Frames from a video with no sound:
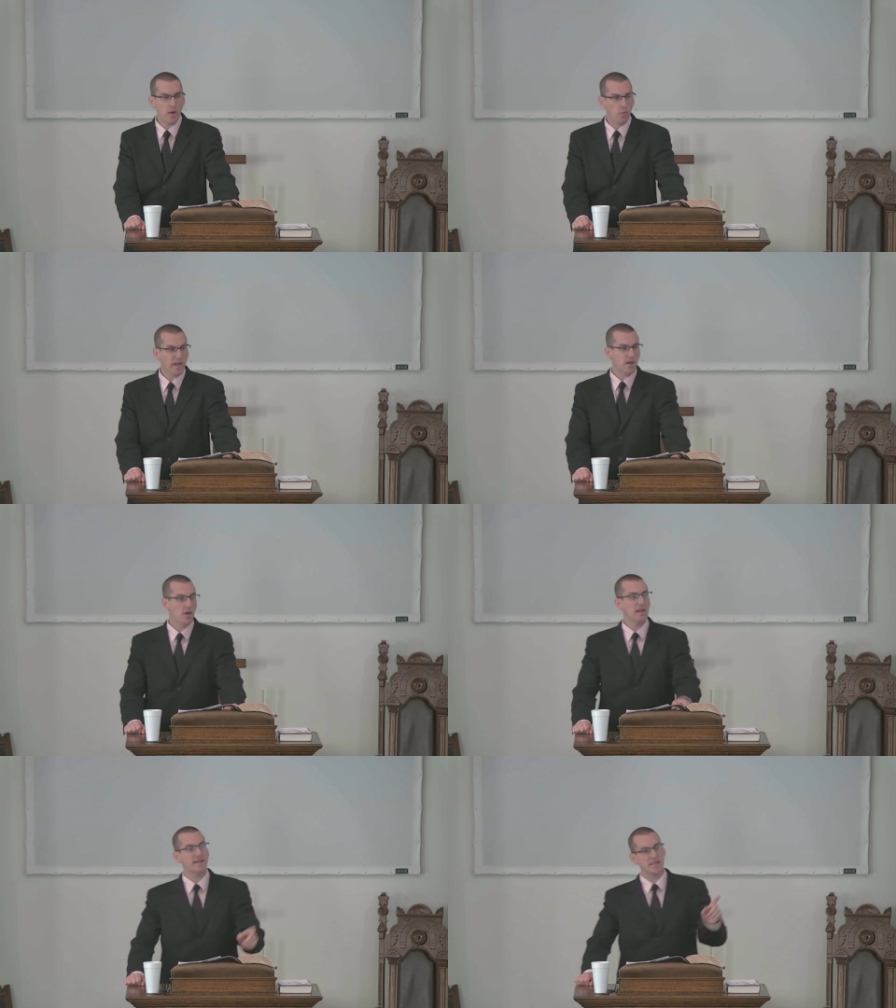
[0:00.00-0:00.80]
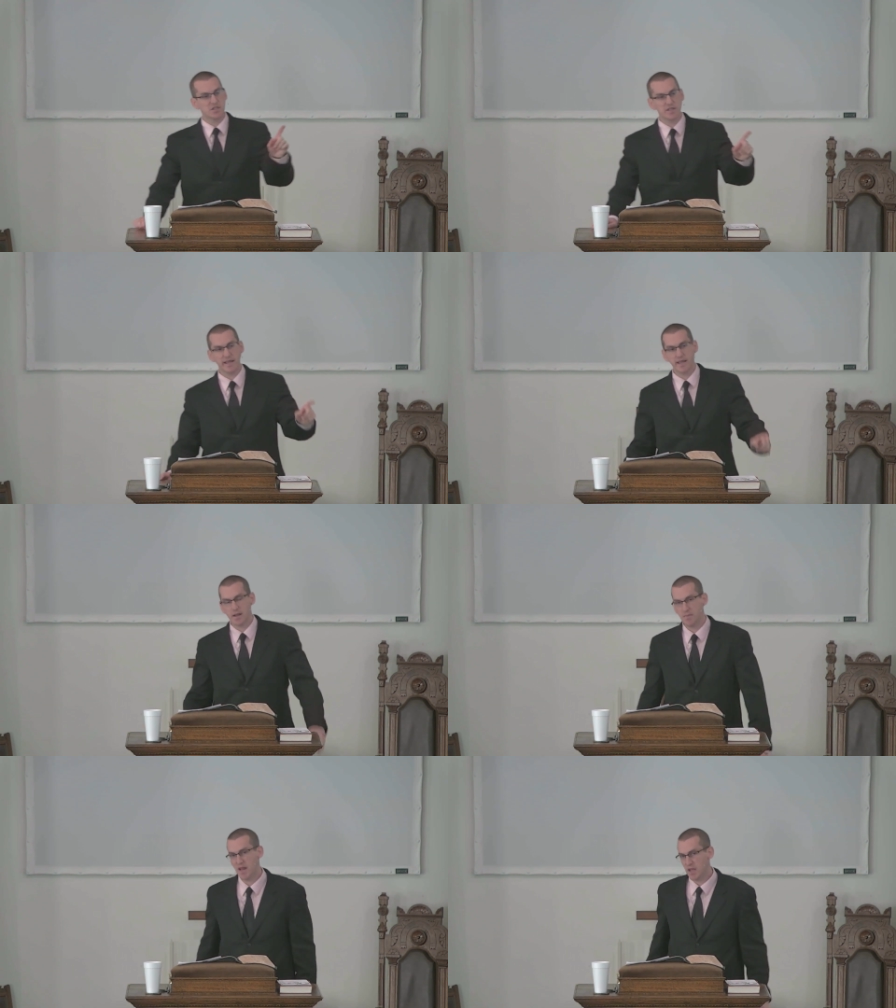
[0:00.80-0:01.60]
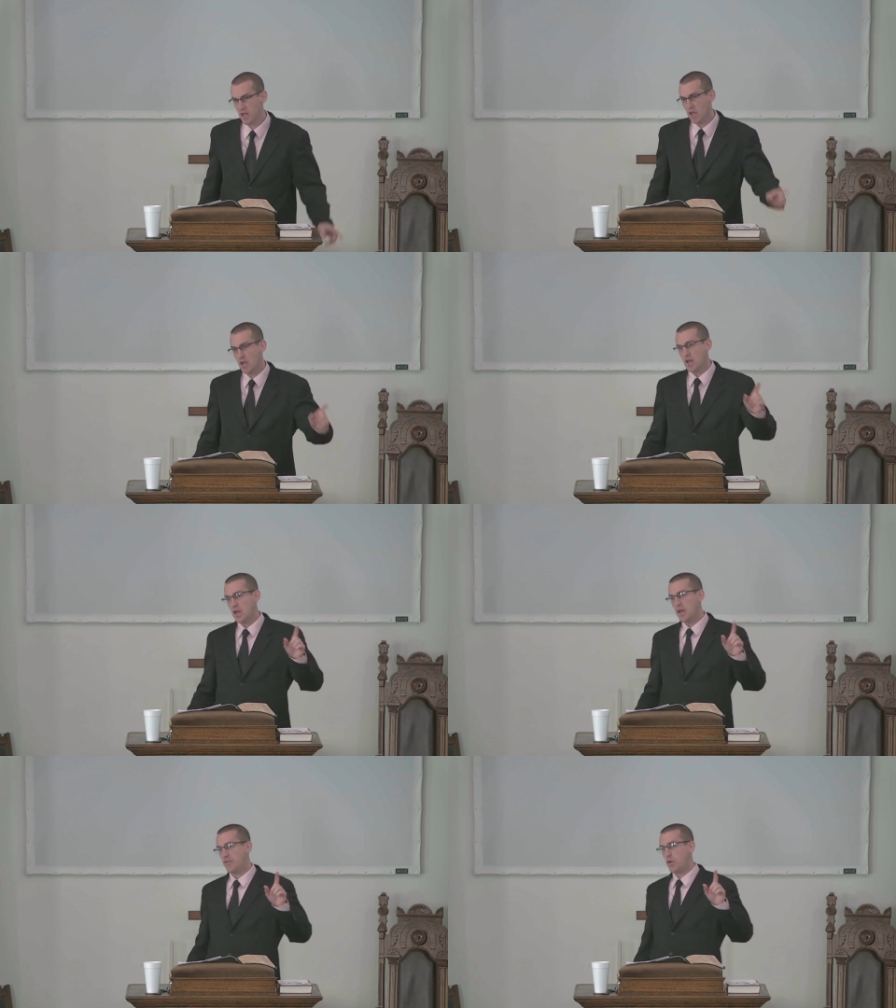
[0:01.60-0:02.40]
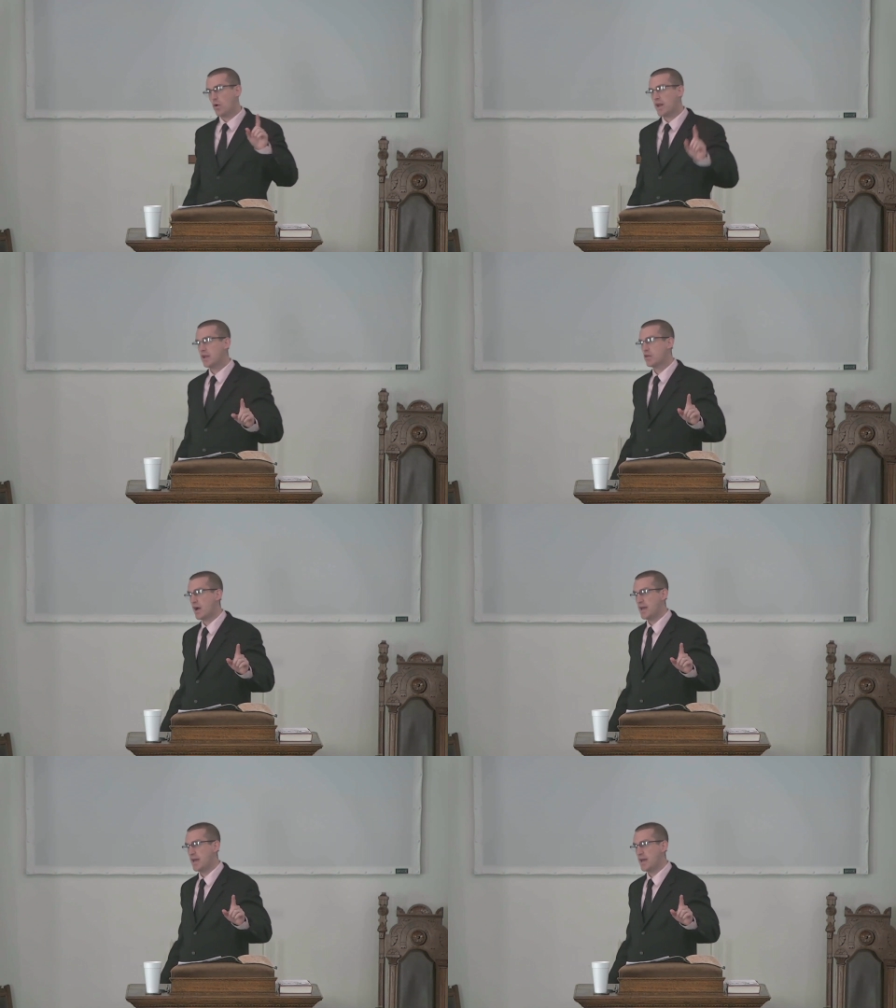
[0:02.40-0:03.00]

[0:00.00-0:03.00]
That we know, let that sink in a minute. If you're in